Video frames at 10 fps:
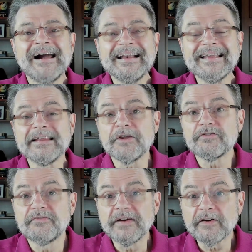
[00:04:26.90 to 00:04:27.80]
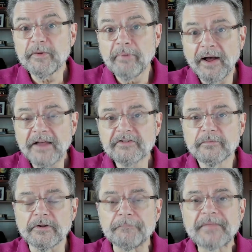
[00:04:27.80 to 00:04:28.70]
It is very
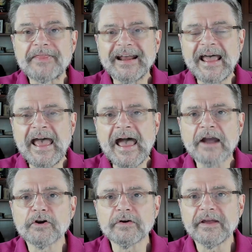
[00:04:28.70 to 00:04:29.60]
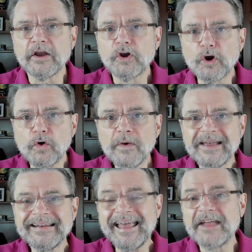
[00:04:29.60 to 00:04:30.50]
possible that a hacker can go in